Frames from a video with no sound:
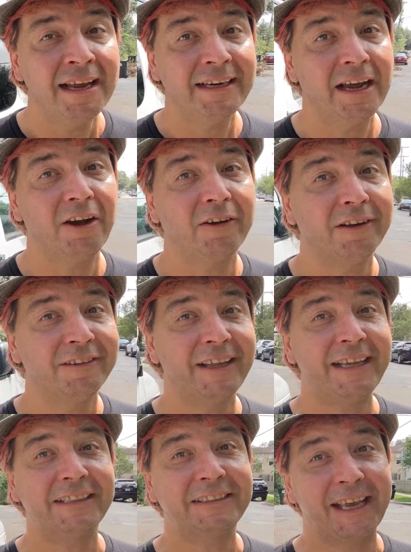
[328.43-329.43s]
Now,
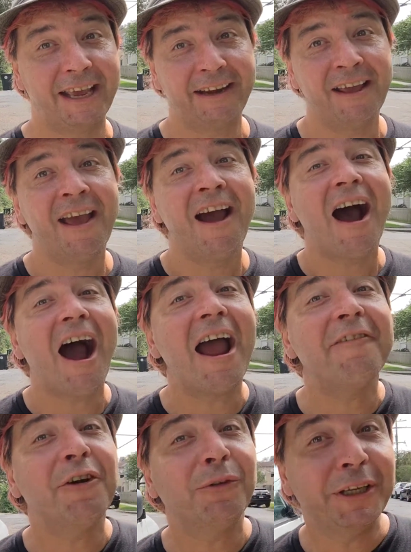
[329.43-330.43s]
like I said,
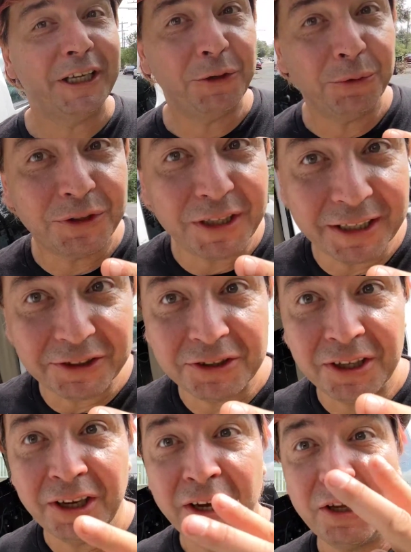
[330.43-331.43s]
I've only used
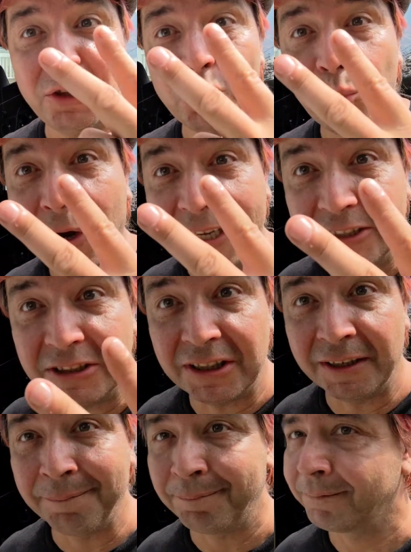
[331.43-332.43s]
this
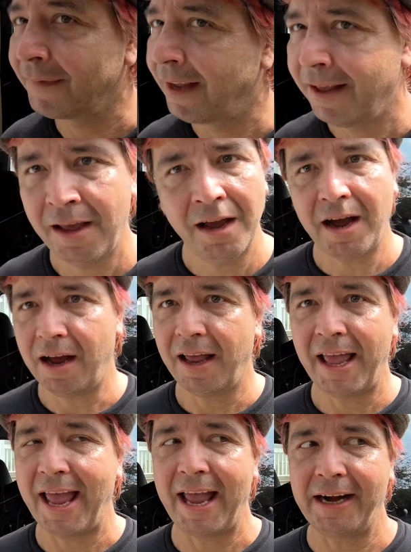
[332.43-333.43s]
twice,
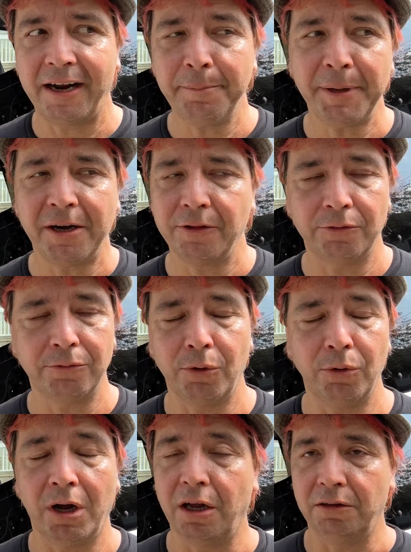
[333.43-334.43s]
and I've been on the
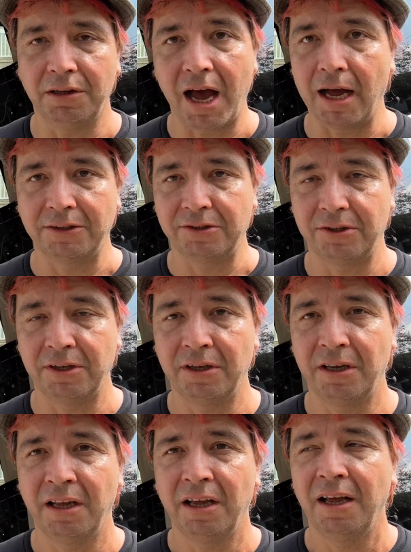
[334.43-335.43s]
road a lot
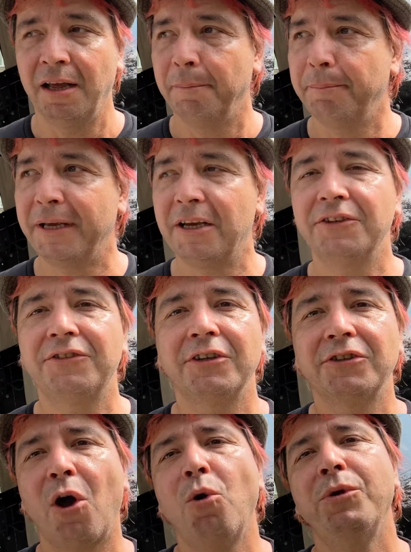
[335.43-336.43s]
because
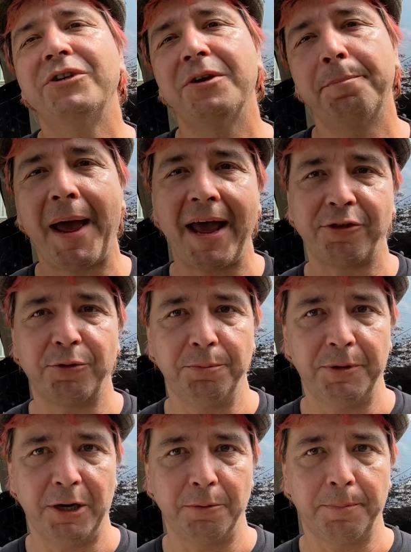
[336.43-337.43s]
there's always a bathroom
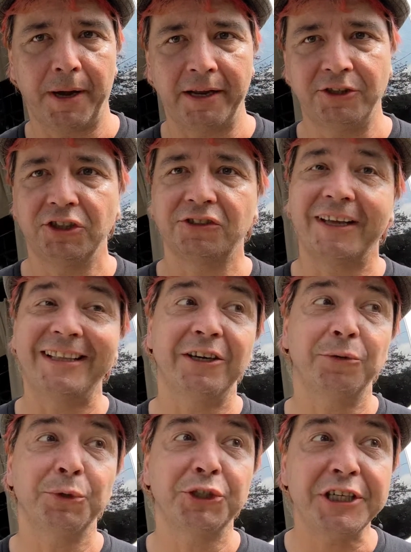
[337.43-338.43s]
nearby, just like there
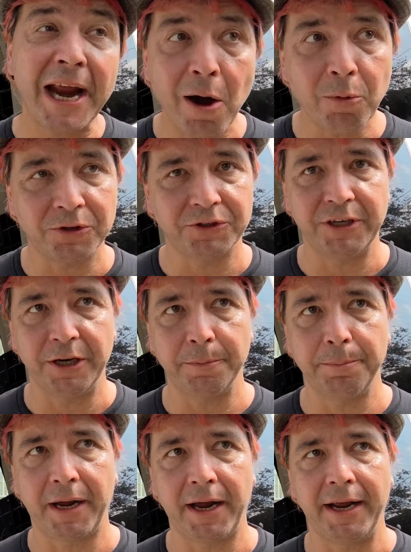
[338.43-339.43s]
was showers
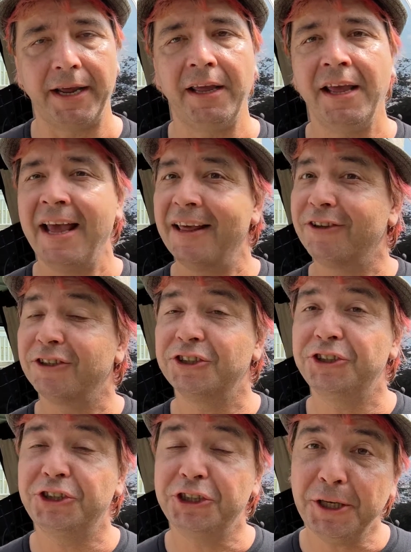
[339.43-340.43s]
nearby. There's
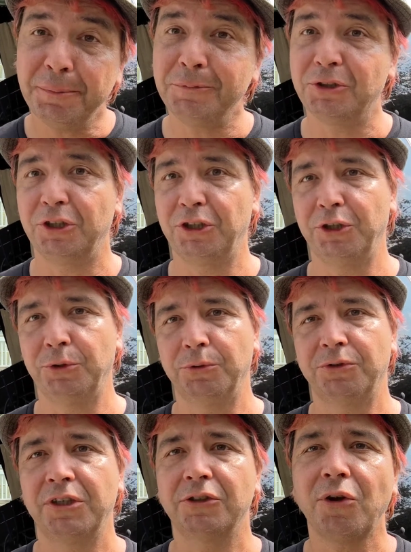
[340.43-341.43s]
gyms to
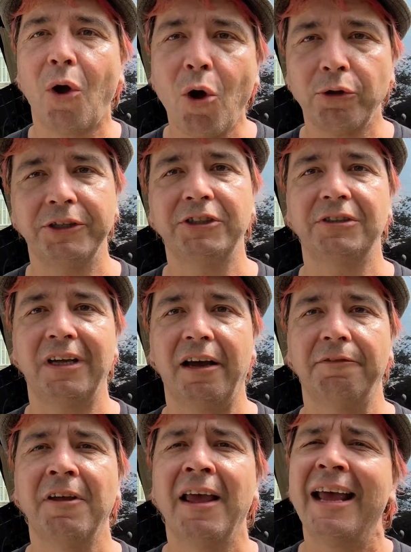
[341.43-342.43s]
use. There's all this
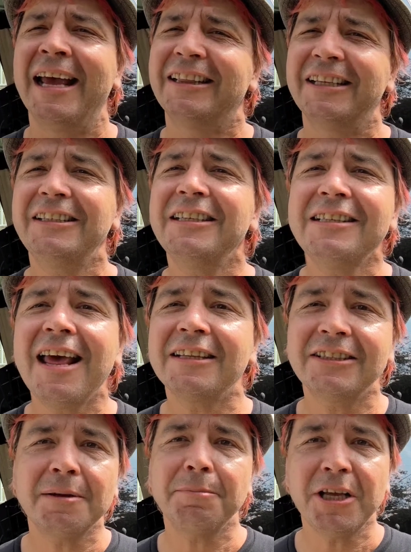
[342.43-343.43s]
stuff. This is not
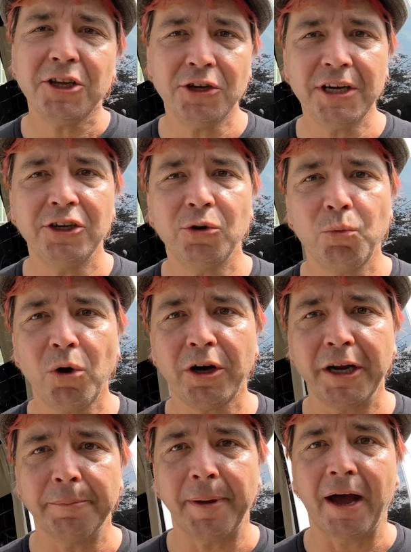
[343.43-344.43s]
something you need to
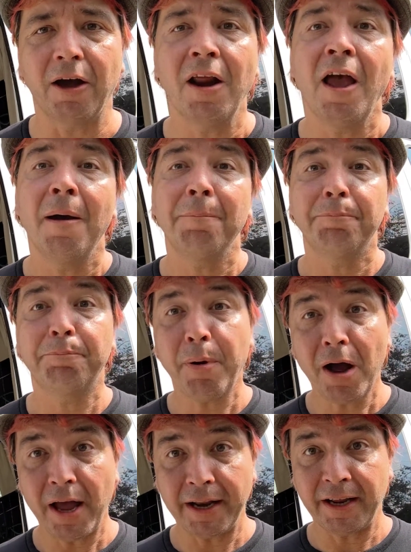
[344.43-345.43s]
worry about,
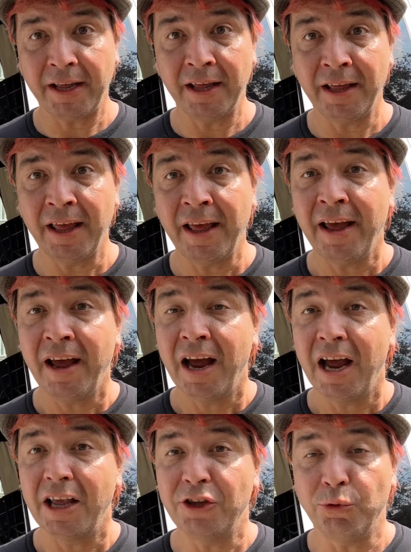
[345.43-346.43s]
but
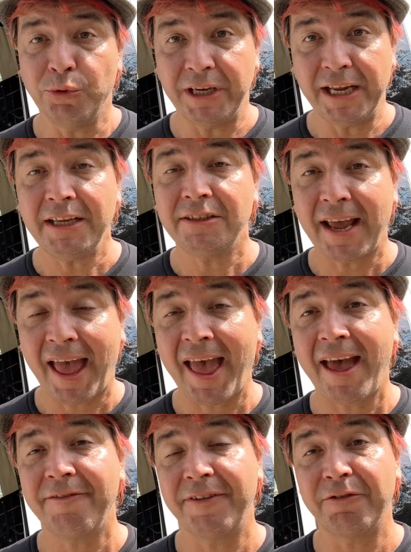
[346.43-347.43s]
you need to
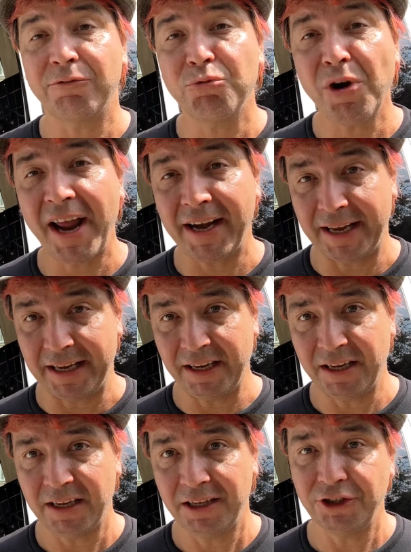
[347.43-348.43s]
have it ready
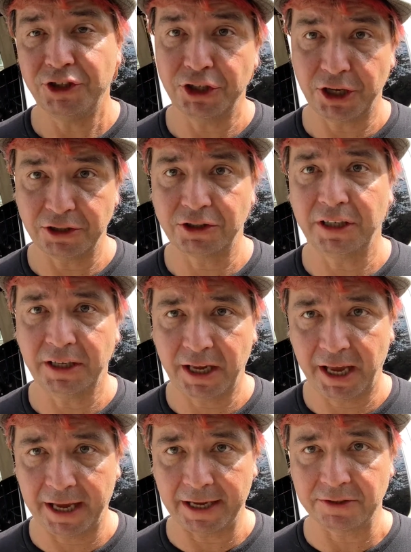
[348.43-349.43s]
just in
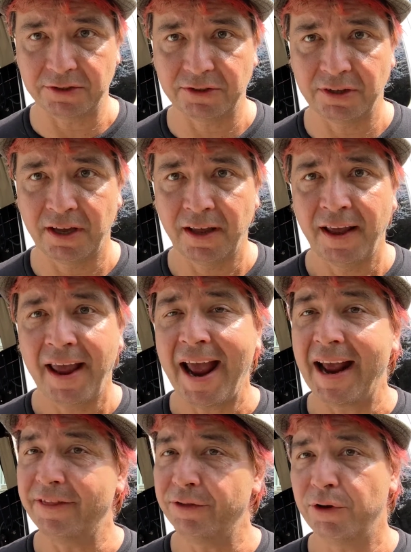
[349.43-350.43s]
case.
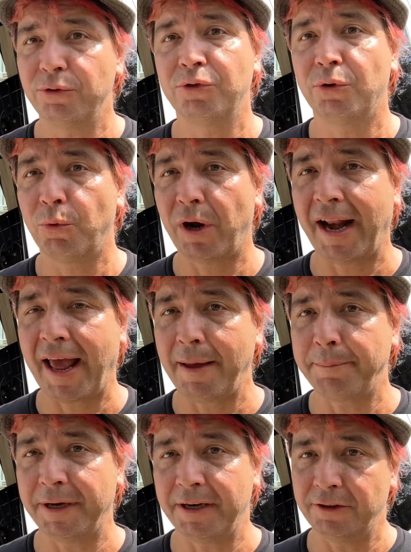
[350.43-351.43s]
And those are what
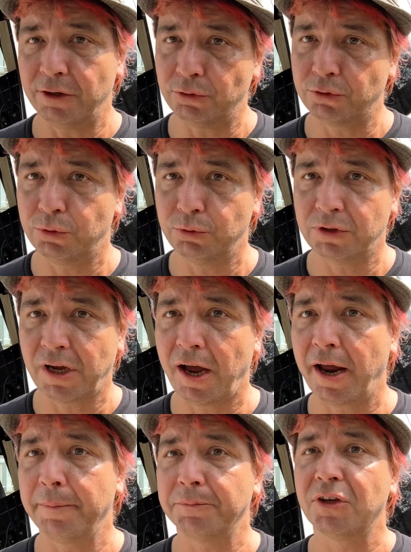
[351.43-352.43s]
happened in those 2
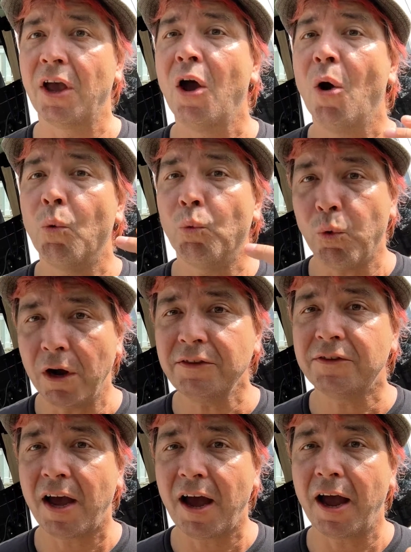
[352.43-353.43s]
times. One
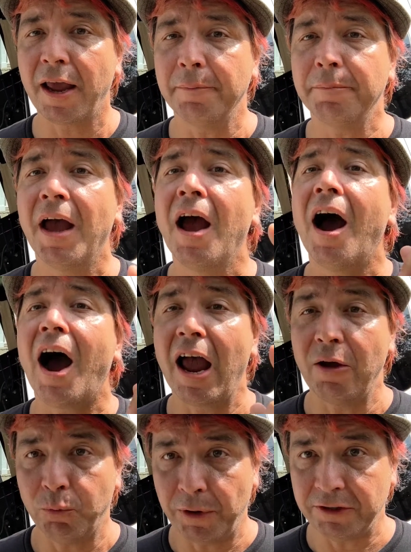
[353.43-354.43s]
time
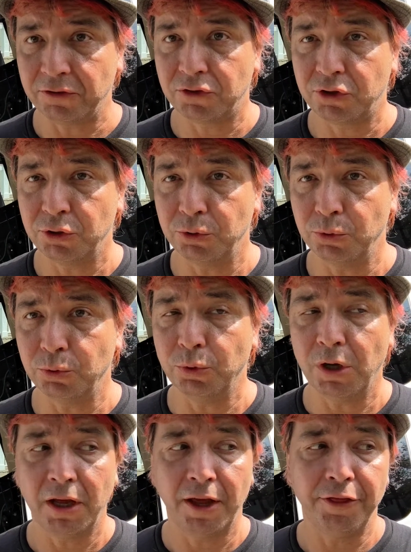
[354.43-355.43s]
I went
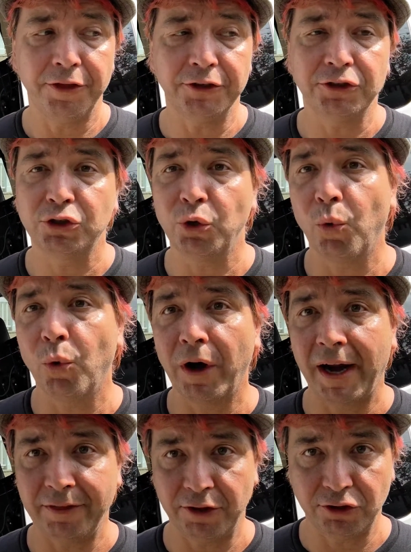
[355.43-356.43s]
to the store
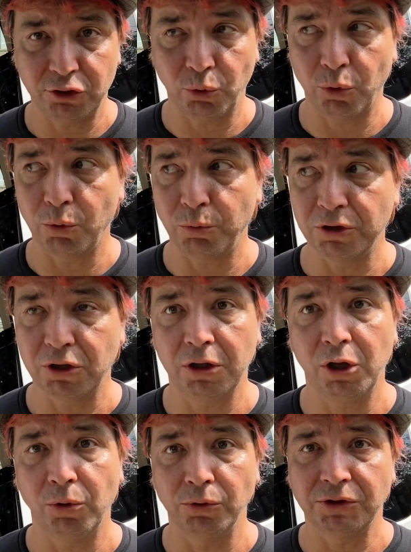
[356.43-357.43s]
and the store was
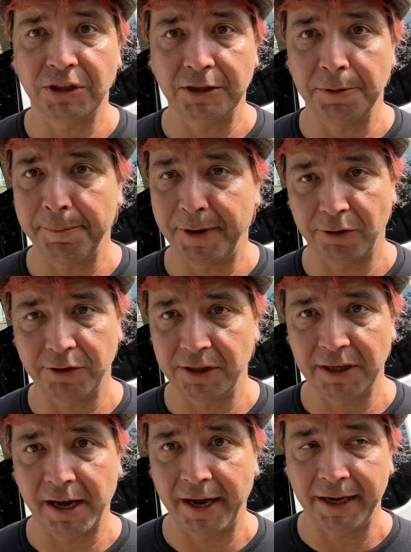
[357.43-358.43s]
closed in the middle of the
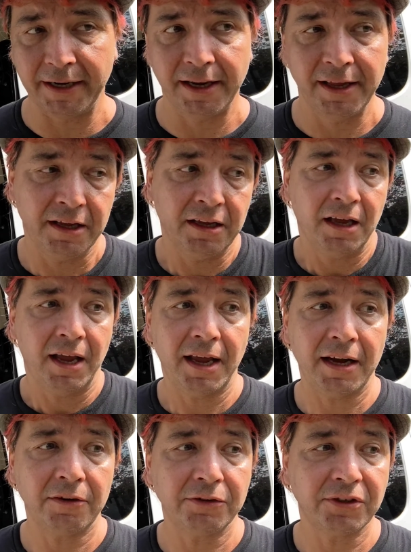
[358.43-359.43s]
night.
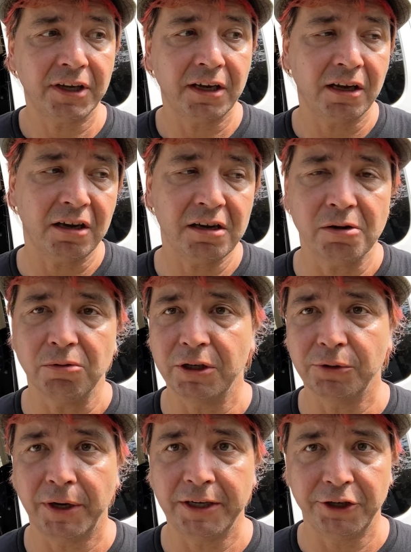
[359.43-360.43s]
And I was like, oh, what
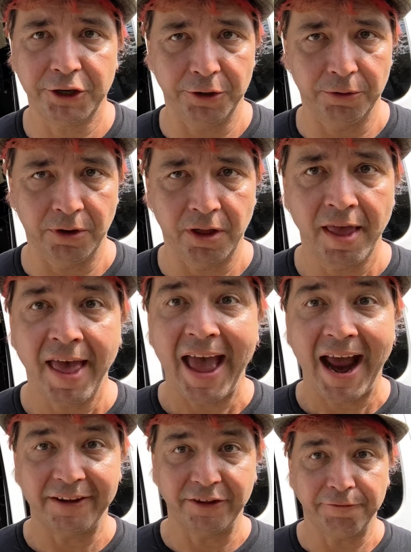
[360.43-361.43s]
do I do?
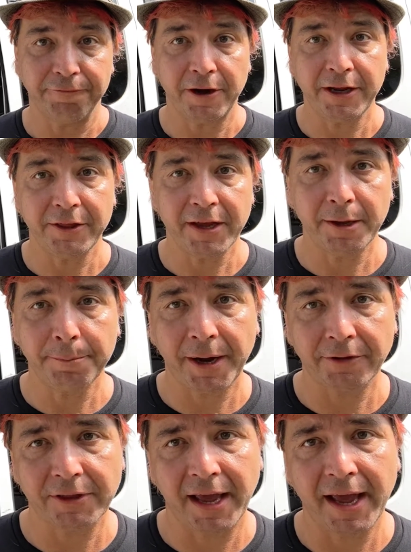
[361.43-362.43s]
And the funny thing
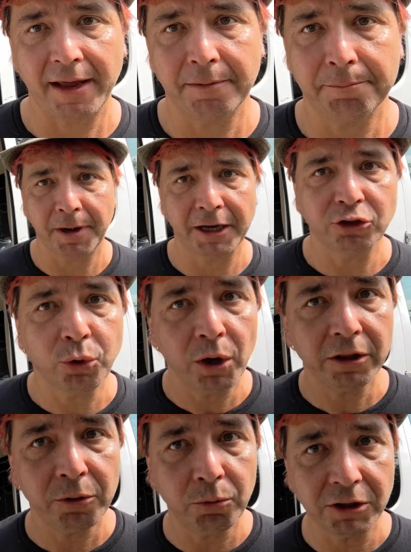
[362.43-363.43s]
about that, my
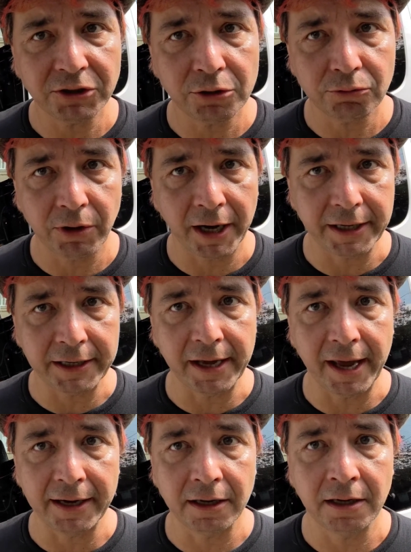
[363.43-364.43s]
toilet wasn't ready
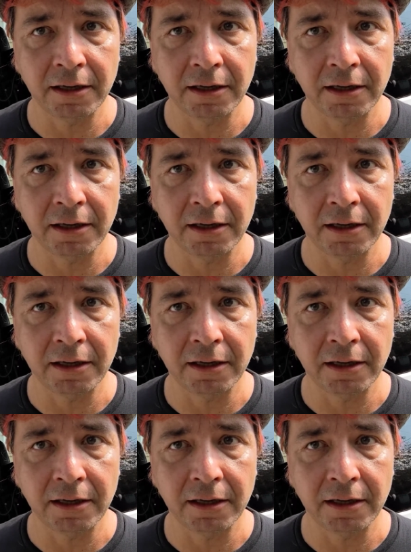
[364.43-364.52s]
yet.